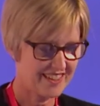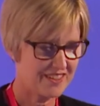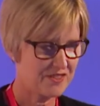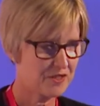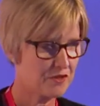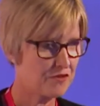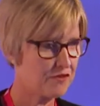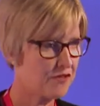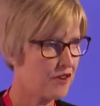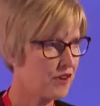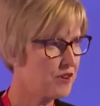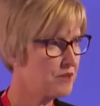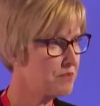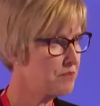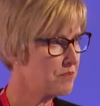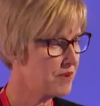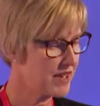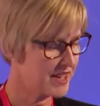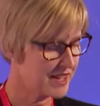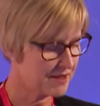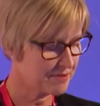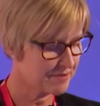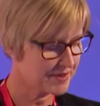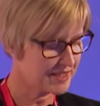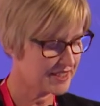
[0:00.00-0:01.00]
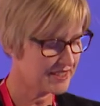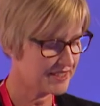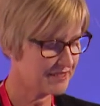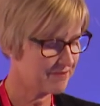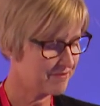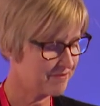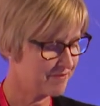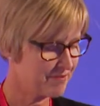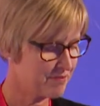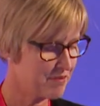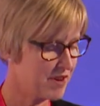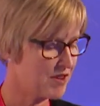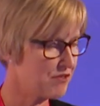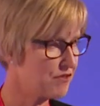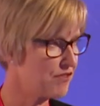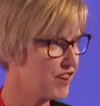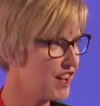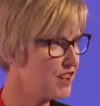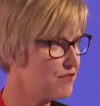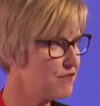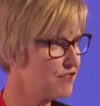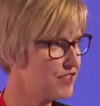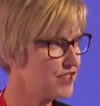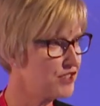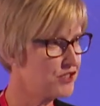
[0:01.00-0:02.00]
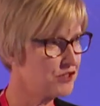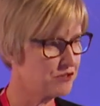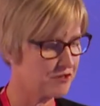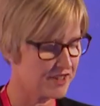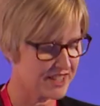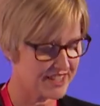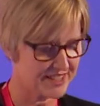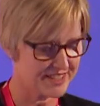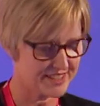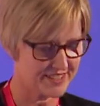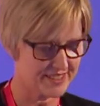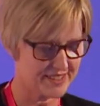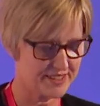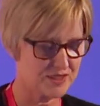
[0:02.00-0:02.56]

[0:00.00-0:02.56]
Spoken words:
The phone beeps, my favourite dress